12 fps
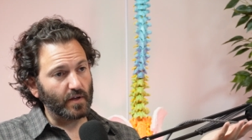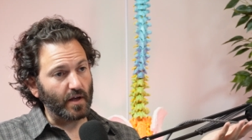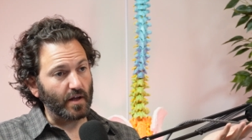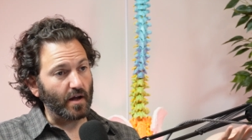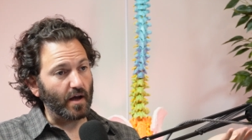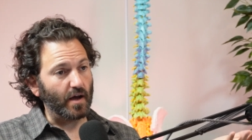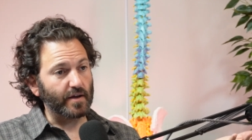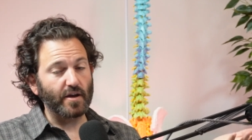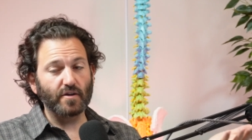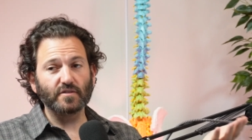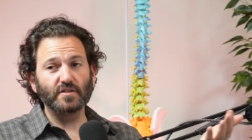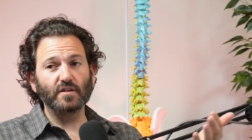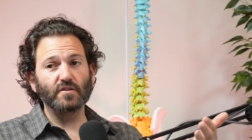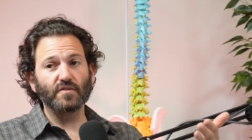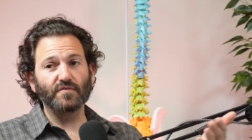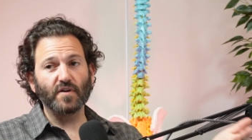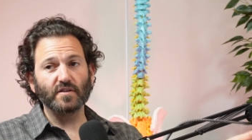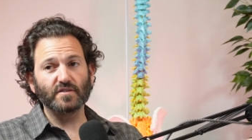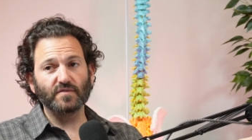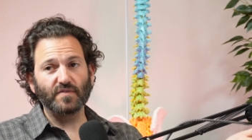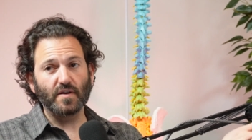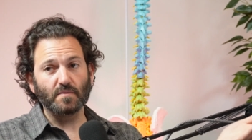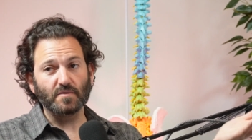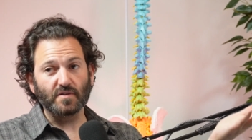And I, I, guarantee their friends and
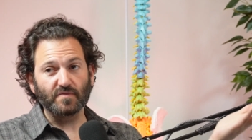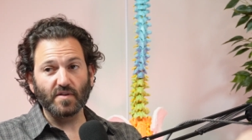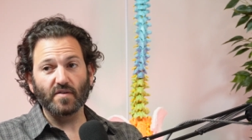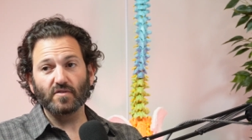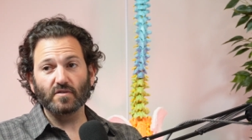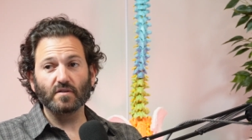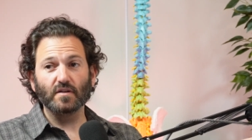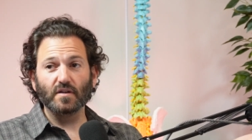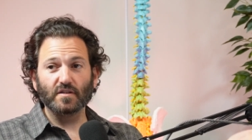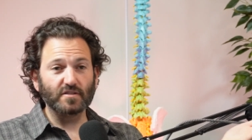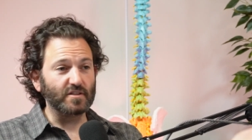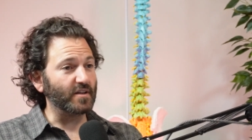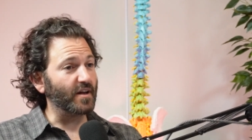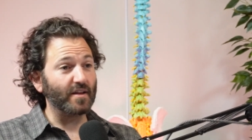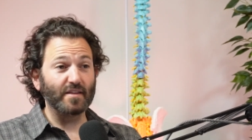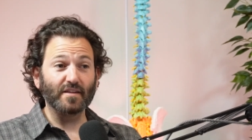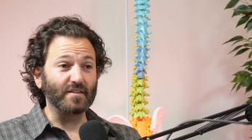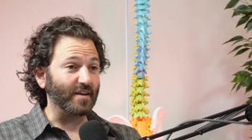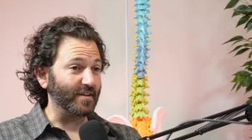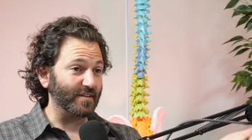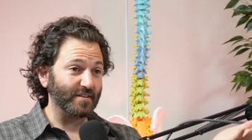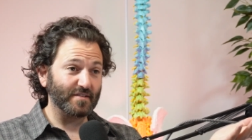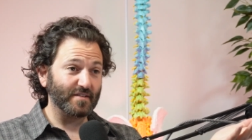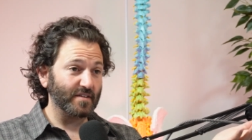family have never seen anything like it.